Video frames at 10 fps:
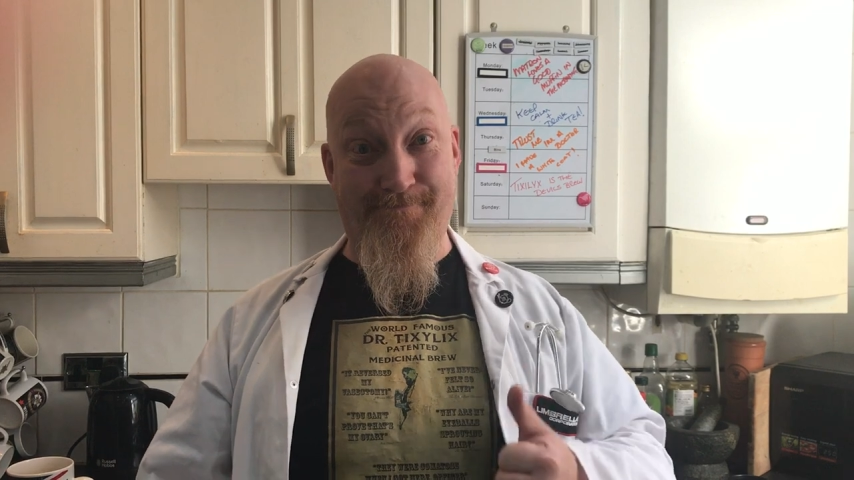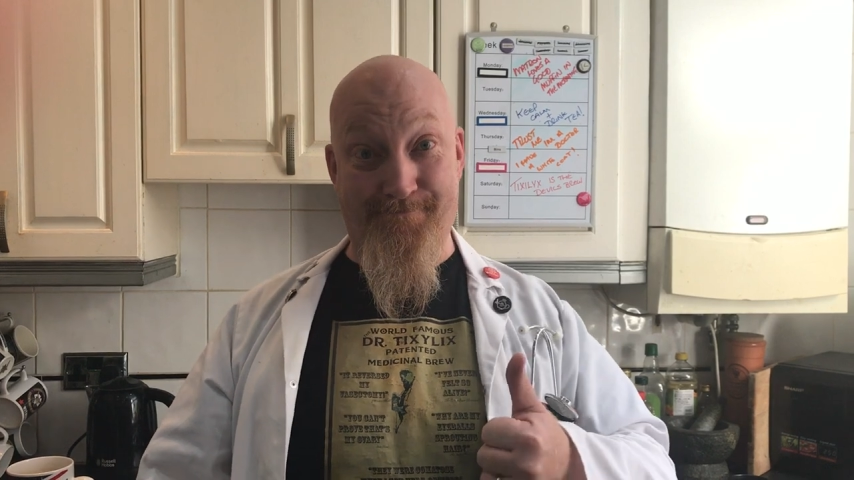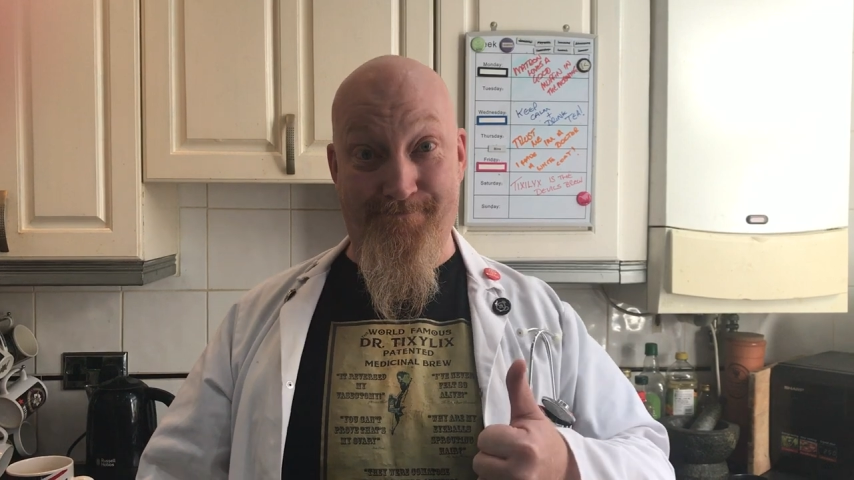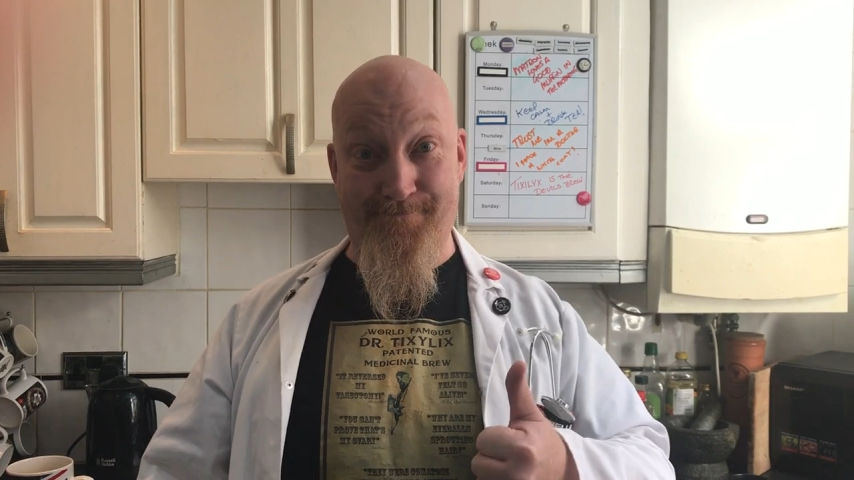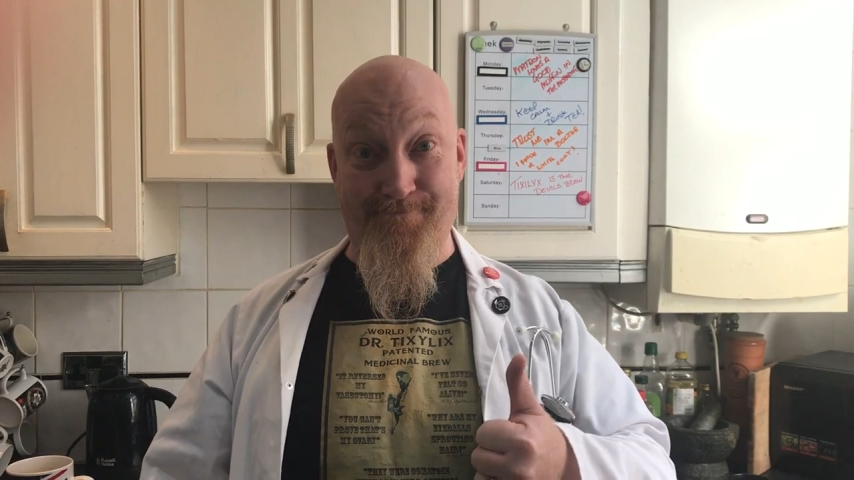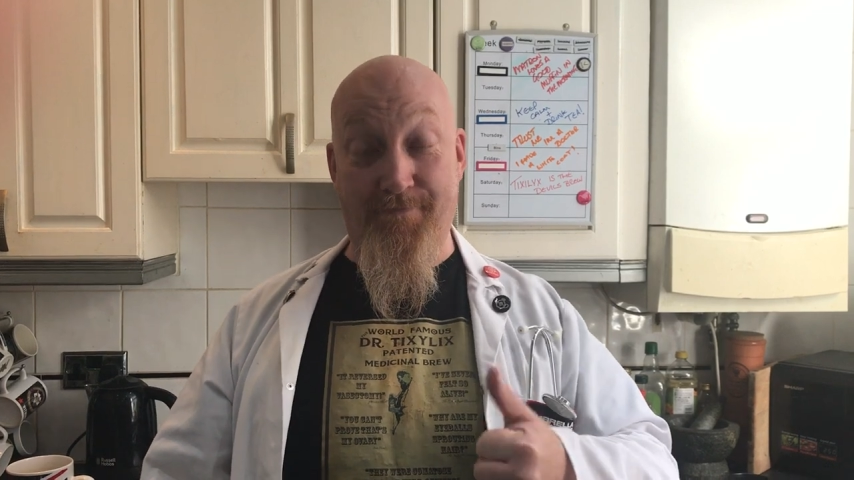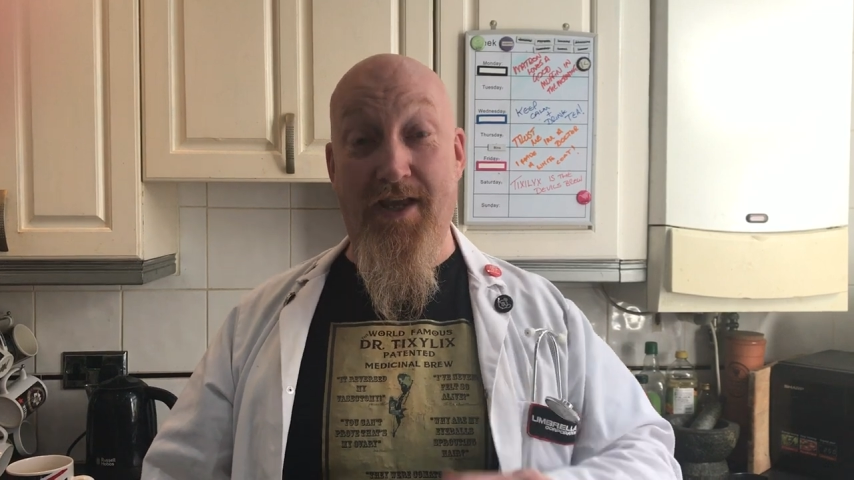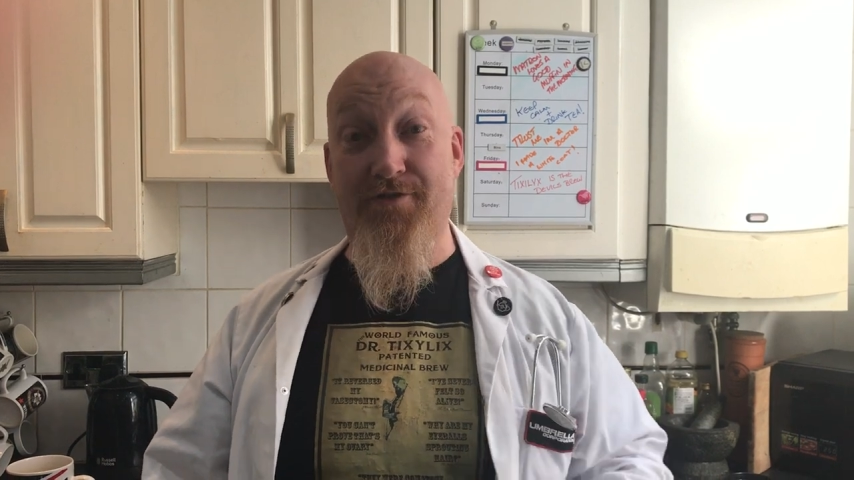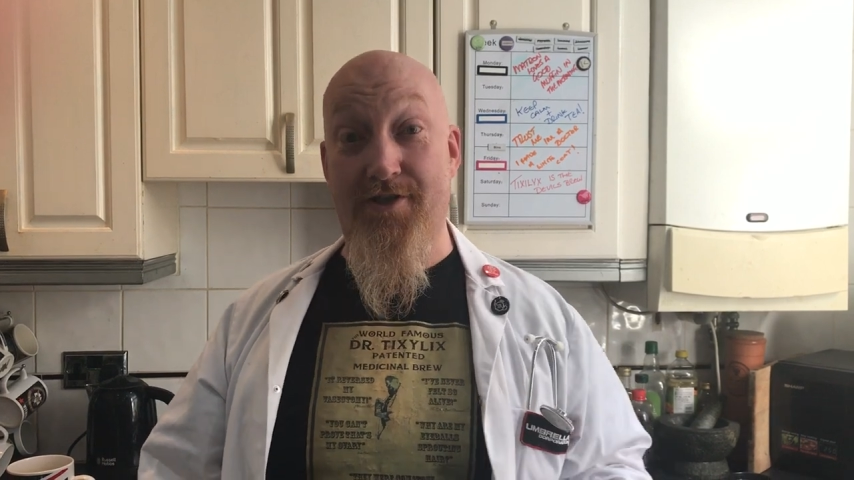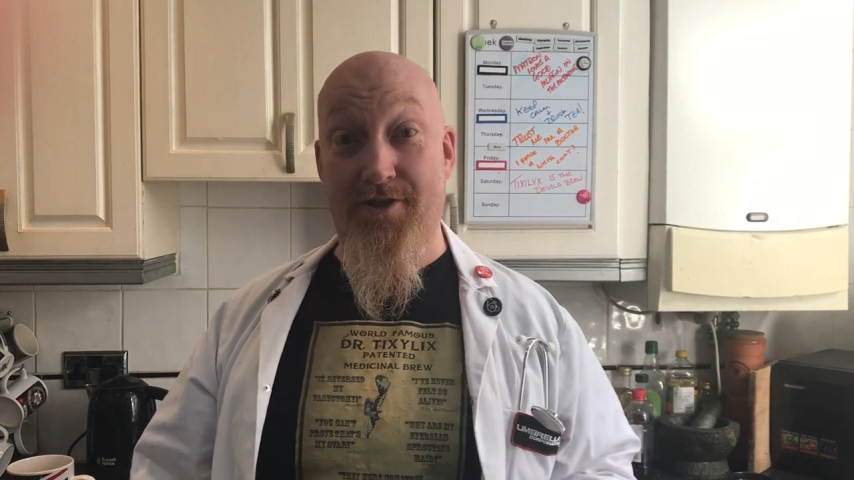Mm,
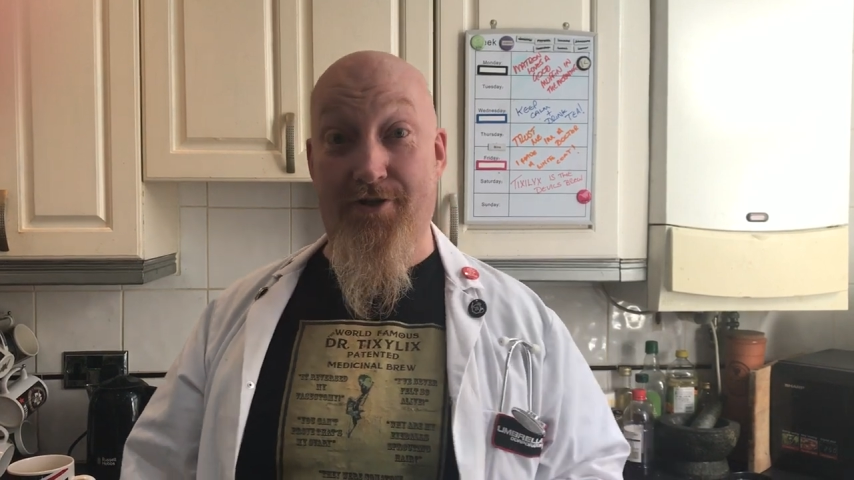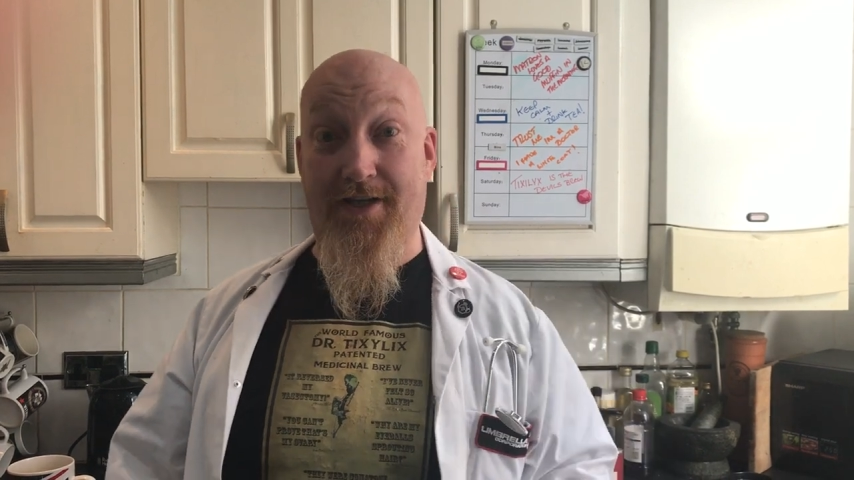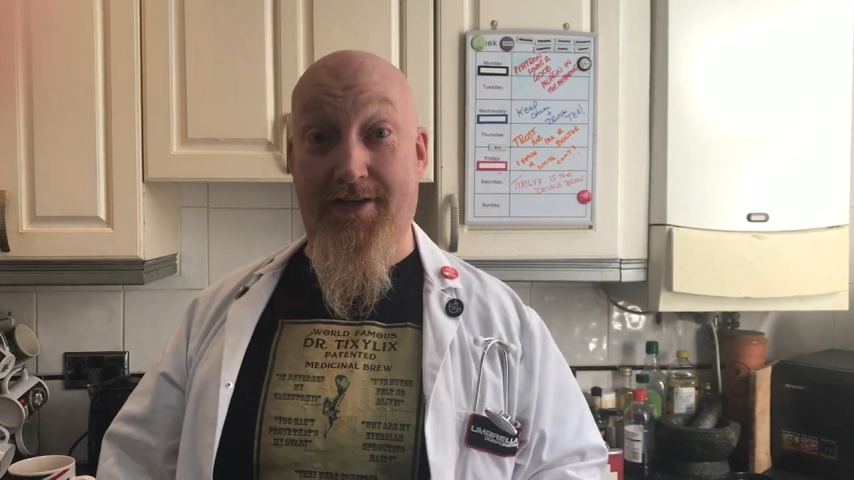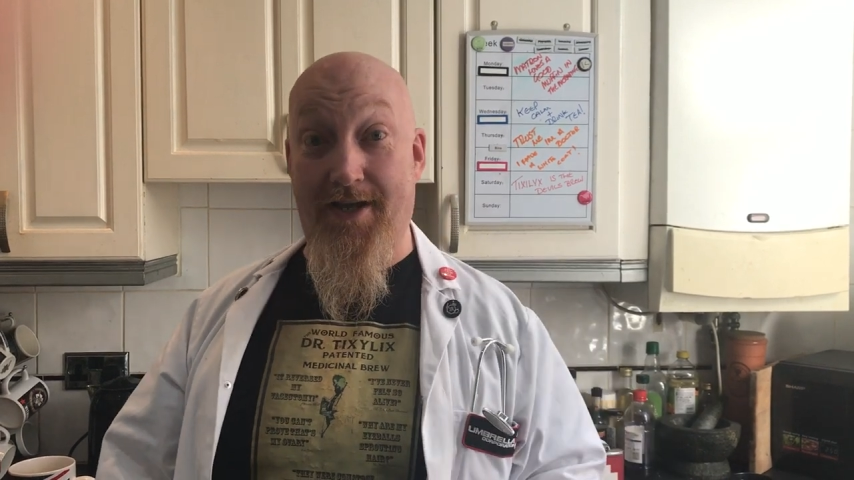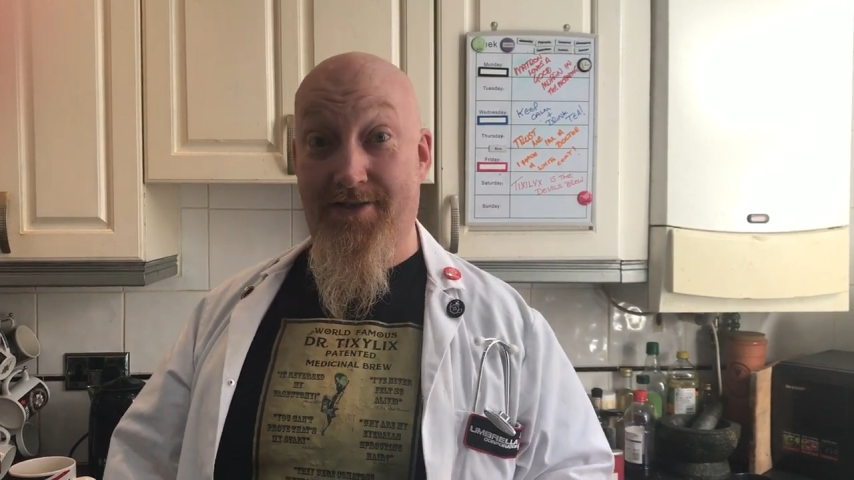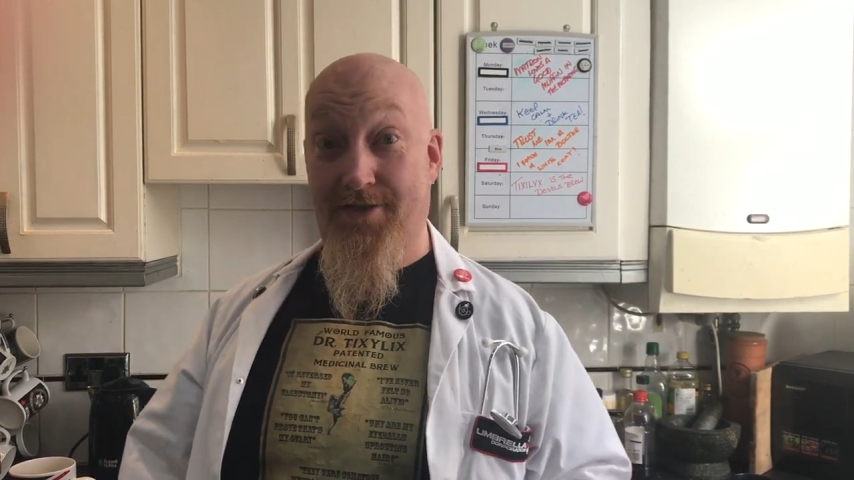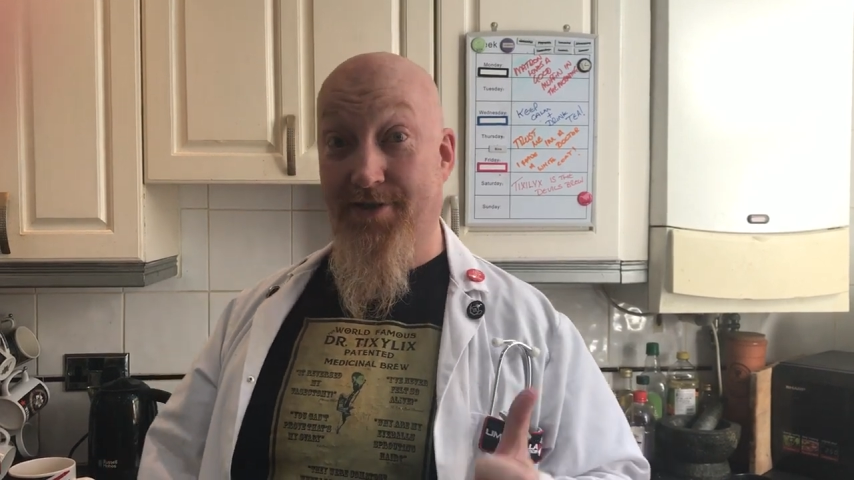if she's lucky later,